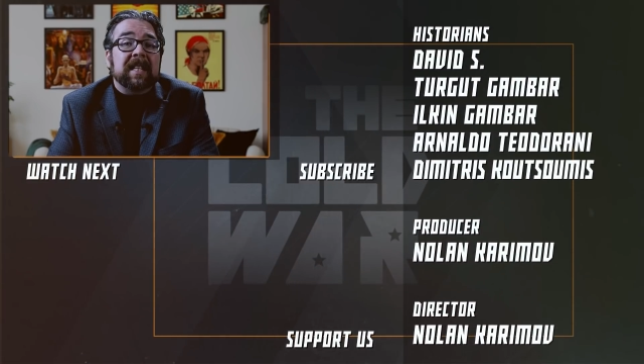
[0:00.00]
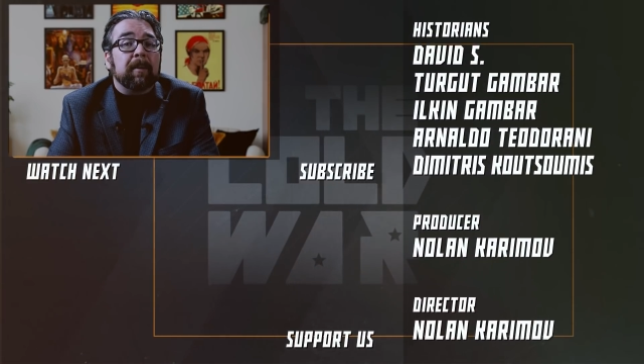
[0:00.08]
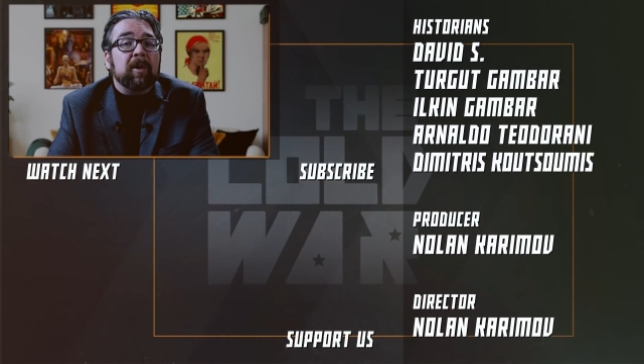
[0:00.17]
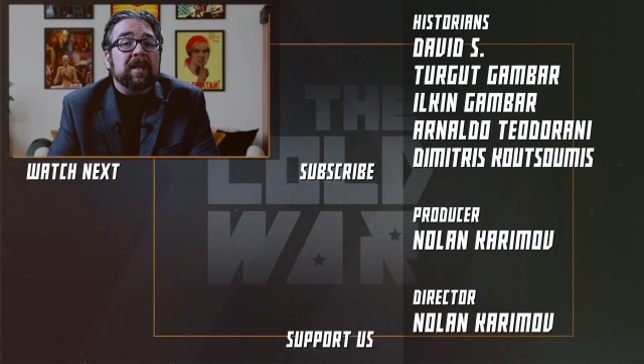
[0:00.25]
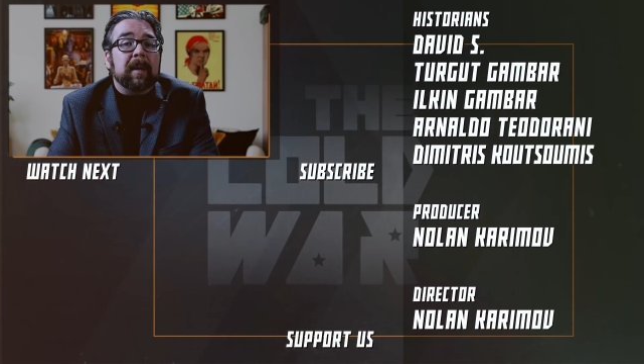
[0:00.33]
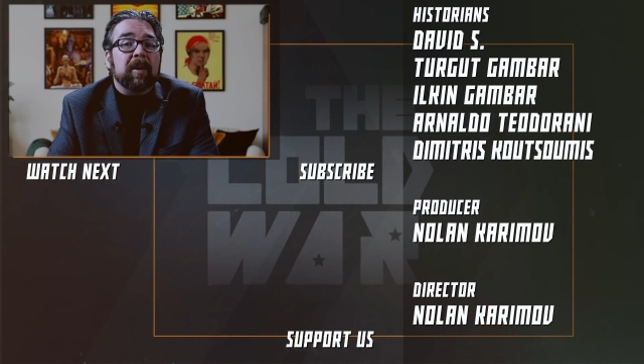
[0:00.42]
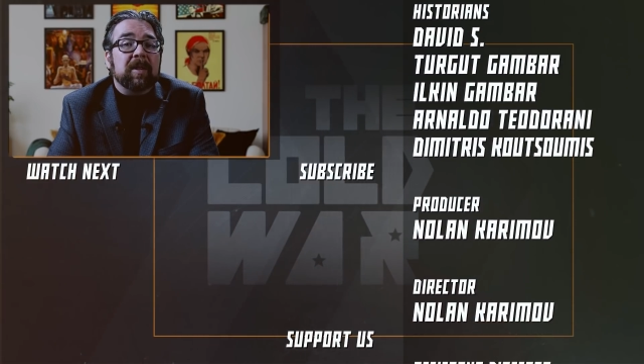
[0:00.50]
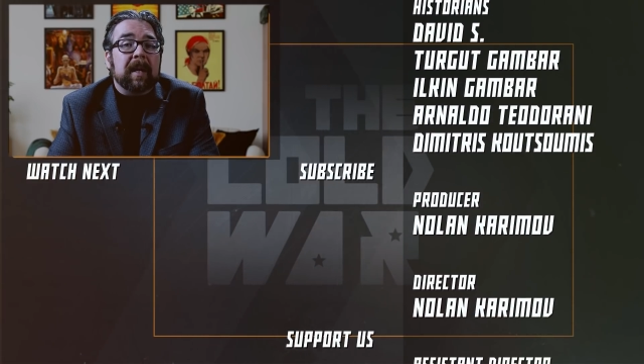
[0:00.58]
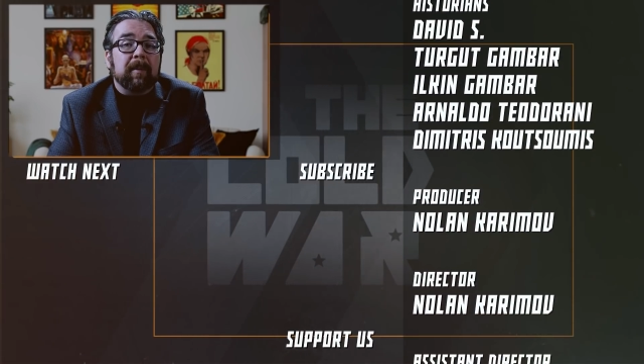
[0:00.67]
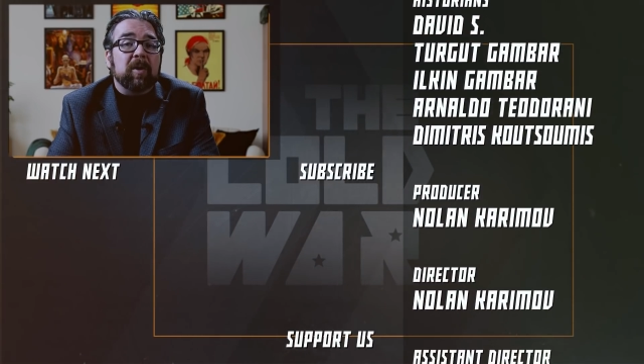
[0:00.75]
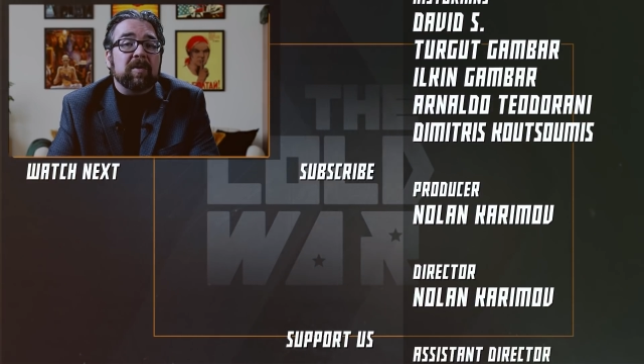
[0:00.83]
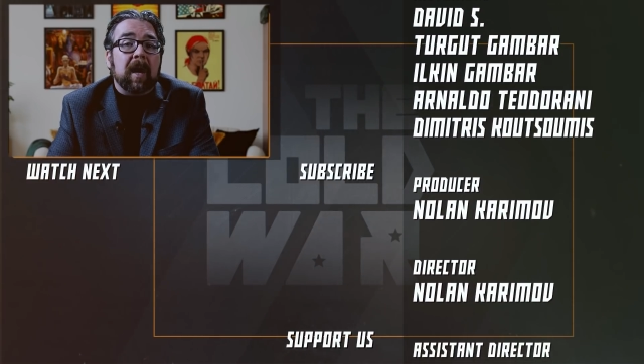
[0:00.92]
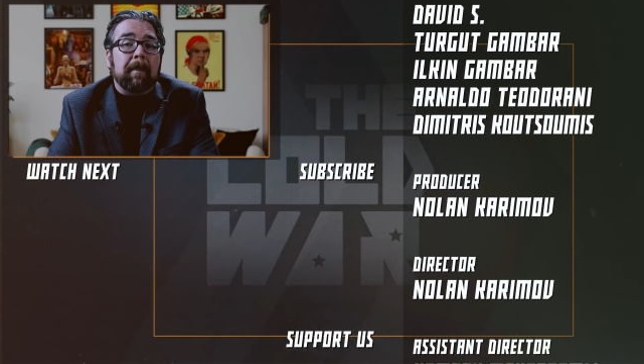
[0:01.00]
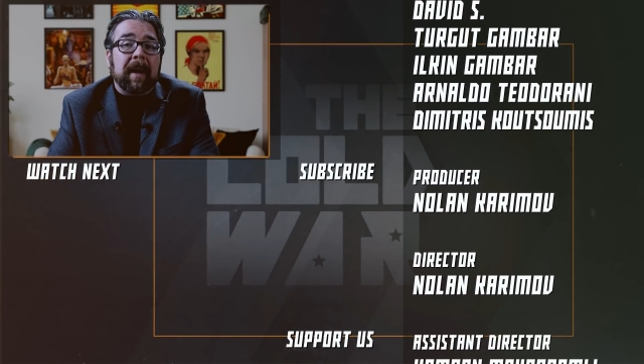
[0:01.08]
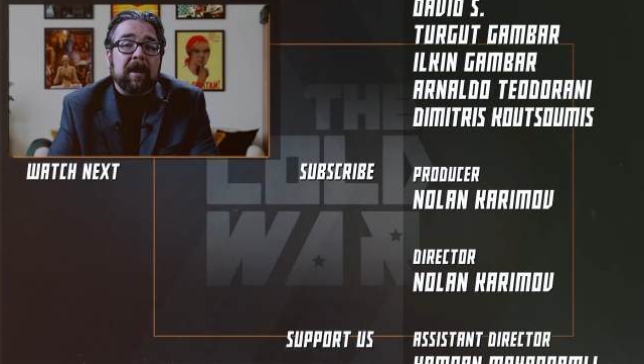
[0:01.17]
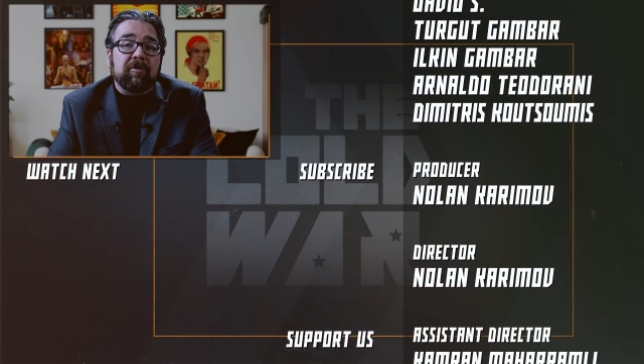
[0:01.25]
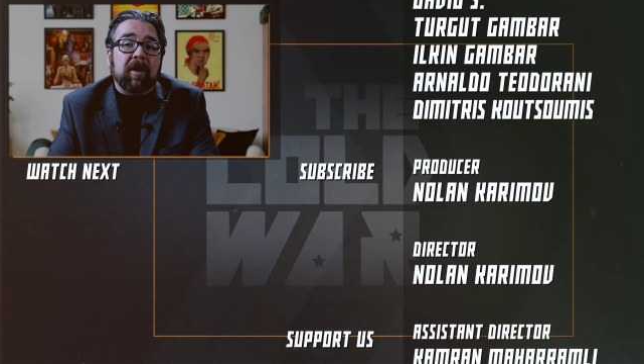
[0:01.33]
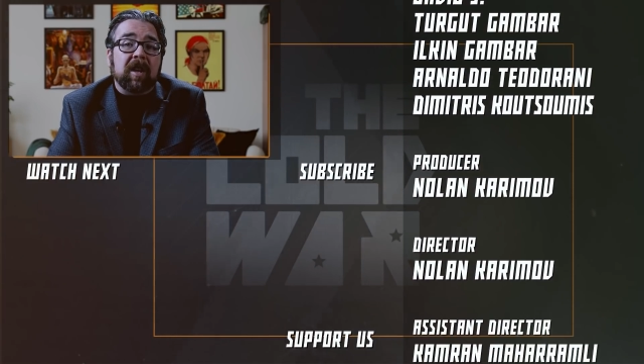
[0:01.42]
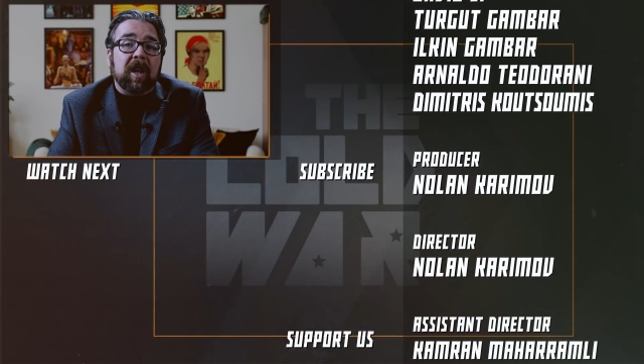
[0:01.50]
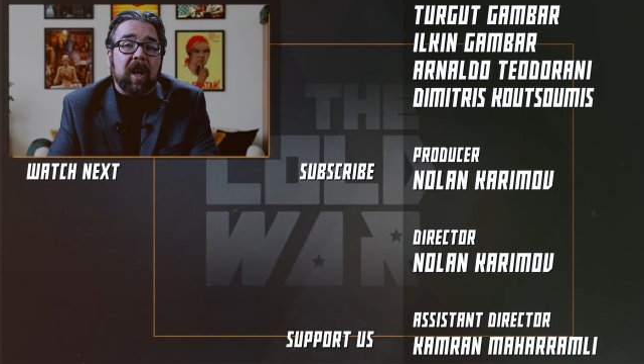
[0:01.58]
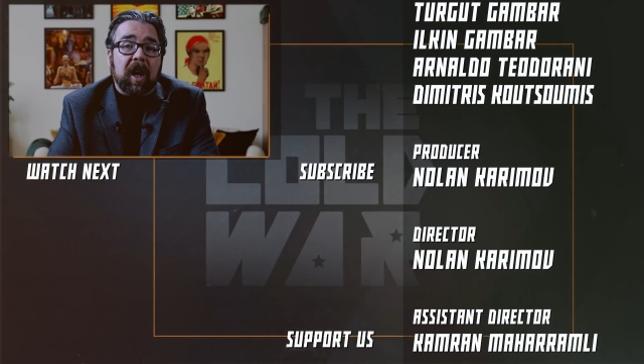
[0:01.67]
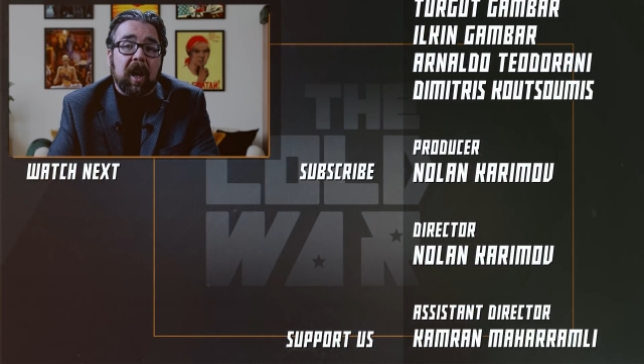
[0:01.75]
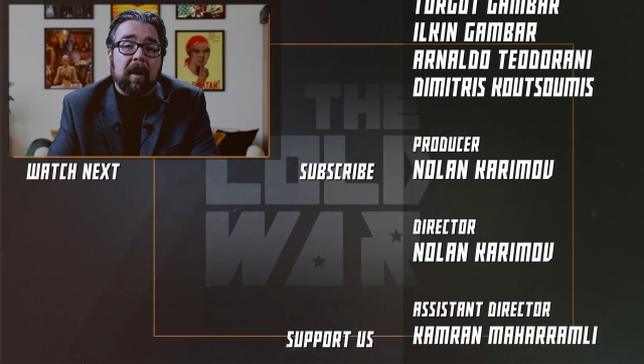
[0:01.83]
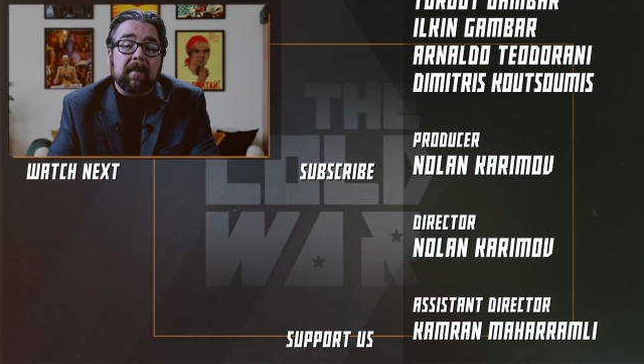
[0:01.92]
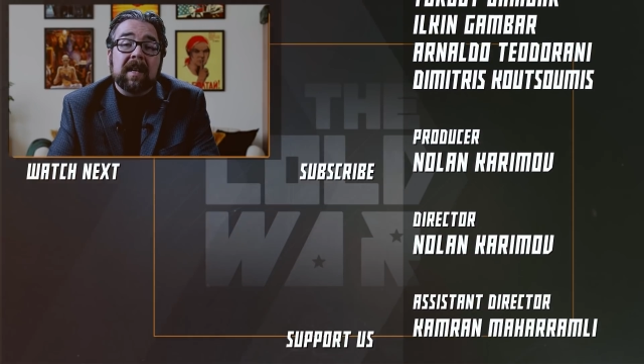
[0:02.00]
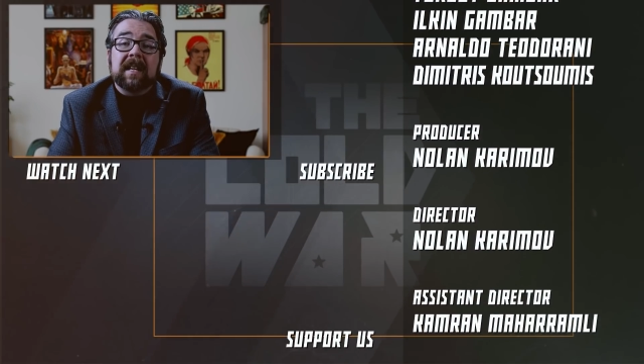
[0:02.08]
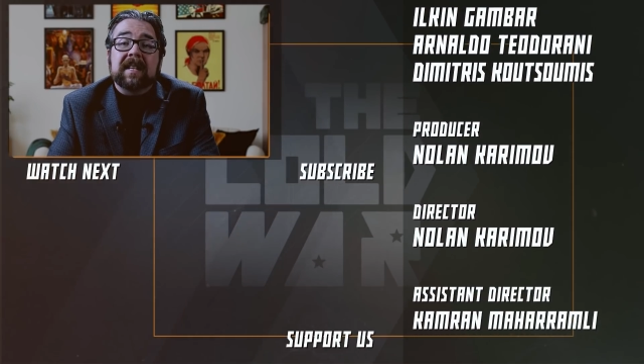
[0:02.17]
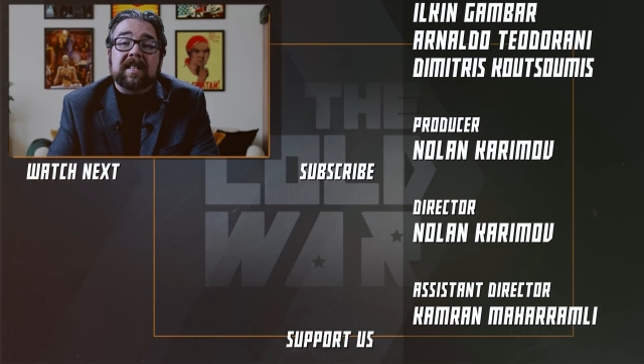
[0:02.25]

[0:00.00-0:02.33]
www.patreon.com